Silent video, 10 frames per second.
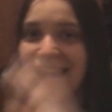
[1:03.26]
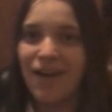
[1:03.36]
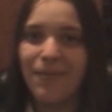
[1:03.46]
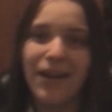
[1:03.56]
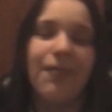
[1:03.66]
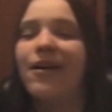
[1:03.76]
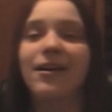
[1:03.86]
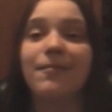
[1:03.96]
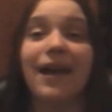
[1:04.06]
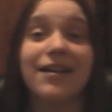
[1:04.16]
Hey everybody,
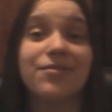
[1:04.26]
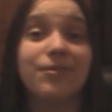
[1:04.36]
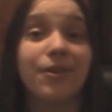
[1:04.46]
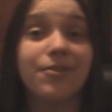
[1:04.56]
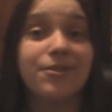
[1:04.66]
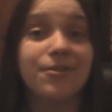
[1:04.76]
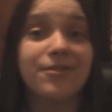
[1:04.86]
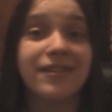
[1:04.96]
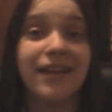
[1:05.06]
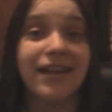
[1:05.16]
welcome back to another
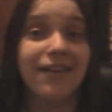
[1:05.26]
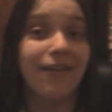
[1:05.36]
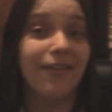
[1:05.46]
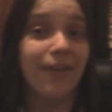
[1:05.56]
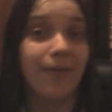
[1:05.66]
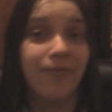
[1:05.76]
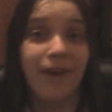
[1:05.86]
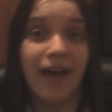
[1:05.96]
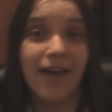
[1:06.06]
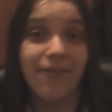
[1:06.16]
Tuesday here on the
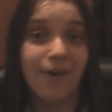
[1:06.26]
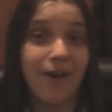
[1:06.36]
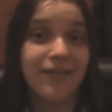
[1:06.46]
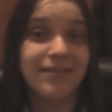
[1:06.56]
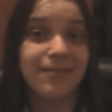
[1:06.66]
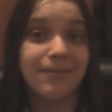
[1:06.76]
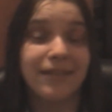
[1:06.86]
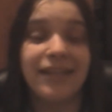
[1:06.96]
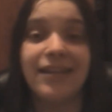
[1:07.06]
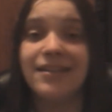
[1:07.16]
5
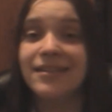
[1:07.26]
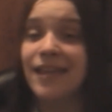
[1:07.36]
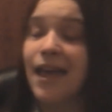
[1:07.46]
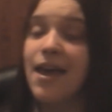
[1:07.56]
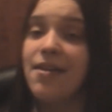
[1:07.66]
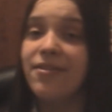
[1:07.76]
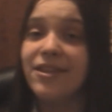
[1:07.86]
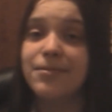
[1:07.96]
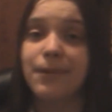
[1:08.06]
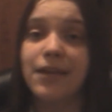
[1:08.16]
Awesome Geeks.
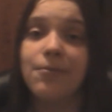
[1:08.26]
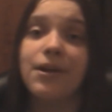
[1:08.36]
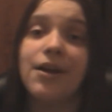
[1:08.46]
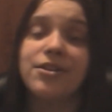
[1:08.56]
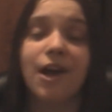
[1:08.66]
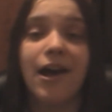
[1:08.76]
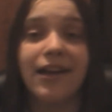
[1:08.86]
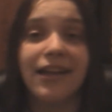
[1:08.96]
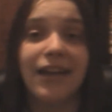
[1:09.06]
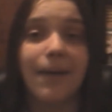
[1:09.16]
This week we are
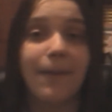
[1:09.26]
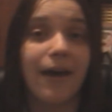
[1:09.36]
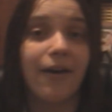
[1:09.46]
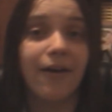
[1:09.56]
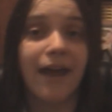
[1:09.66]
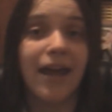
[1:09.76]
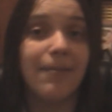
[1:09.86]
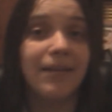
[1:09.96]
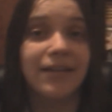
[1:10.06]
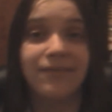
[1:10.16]
talking about our
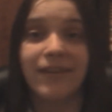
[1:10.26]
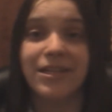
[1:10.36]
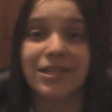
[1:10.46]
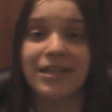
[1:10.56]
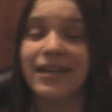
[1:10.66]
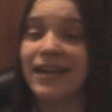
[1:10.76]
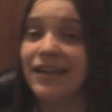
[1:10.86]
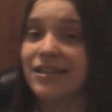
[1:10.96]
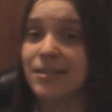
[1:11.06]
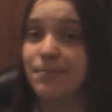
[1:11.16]
anime convention
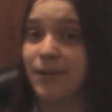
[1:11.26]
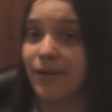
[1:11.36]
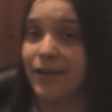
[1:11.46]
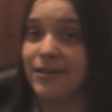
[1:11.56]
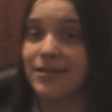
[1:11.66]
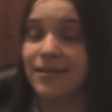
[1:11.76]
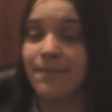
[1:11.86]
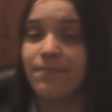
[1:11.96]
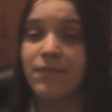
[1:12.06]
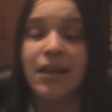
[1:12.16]
experience.